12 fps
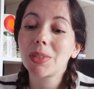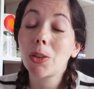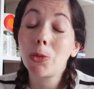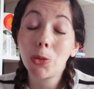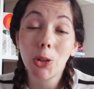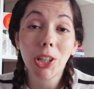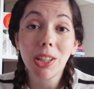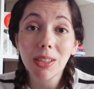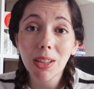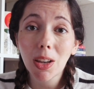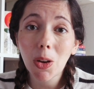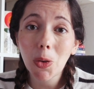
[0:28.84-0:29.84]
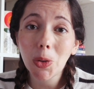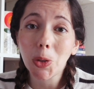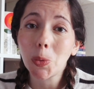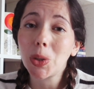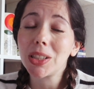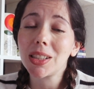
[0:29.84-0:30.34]
4 years ago.
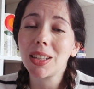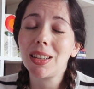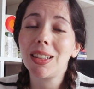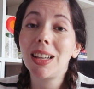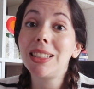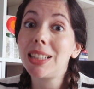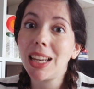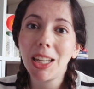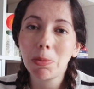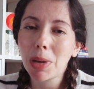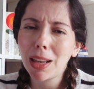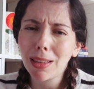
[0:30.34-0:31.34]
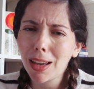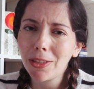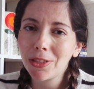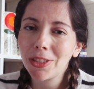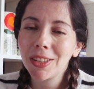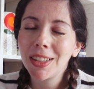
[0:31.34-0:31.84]
It was a day in my
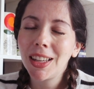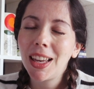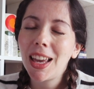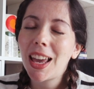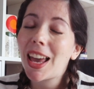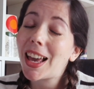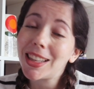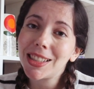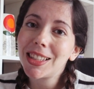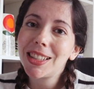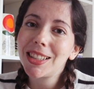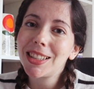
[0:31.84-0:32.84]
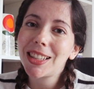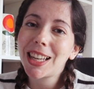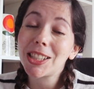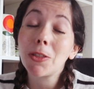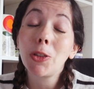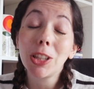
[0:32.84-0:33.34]
life as
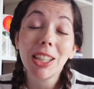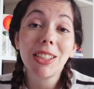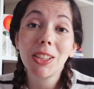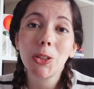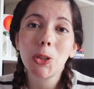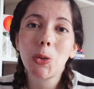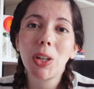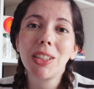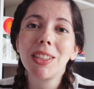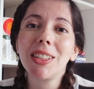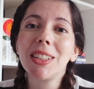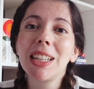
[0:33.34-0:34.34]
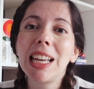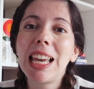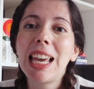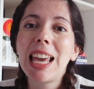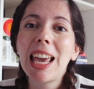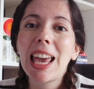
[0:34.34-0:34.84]
a freelance illustrator,
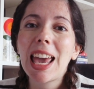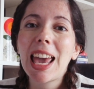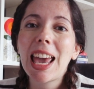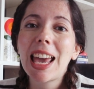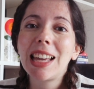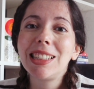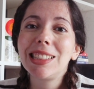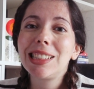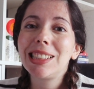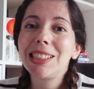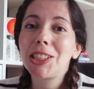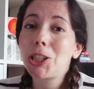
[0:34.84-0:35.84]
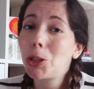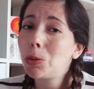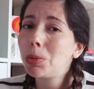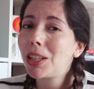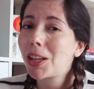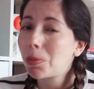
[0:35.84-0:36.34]
and to
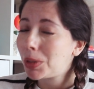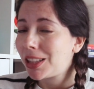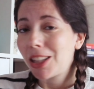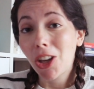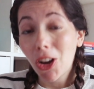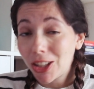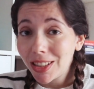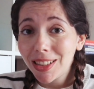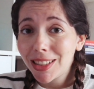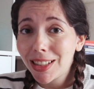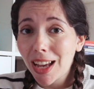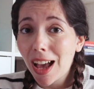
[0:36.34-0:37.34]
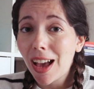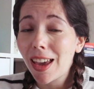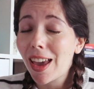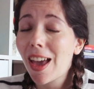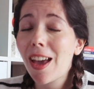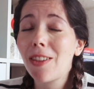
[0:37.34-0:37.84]
be completely honest,
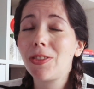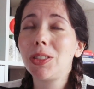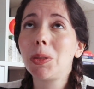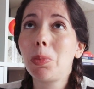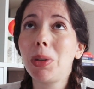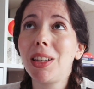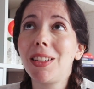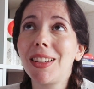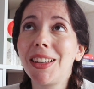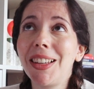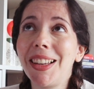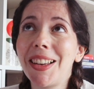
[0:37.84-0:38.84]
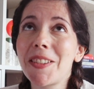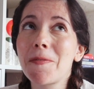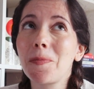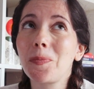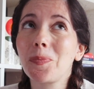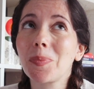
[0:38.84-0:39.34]
I haven't been
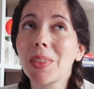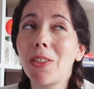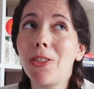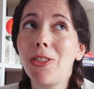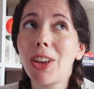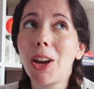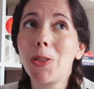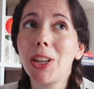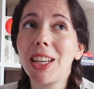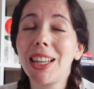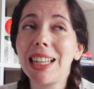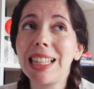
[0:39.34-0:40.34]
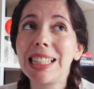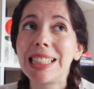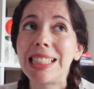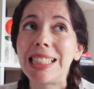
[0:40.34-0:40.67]
very